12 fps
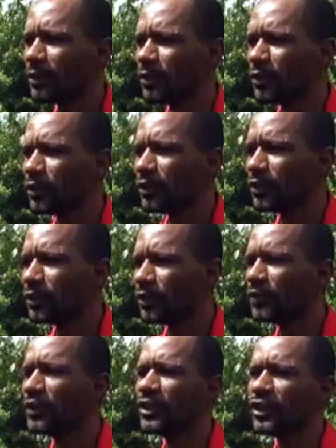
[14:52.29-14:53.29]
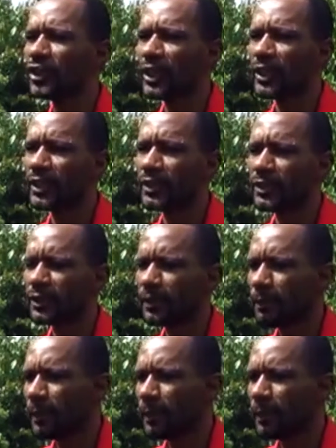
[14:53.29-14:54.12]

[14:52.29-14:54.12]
is using GIS,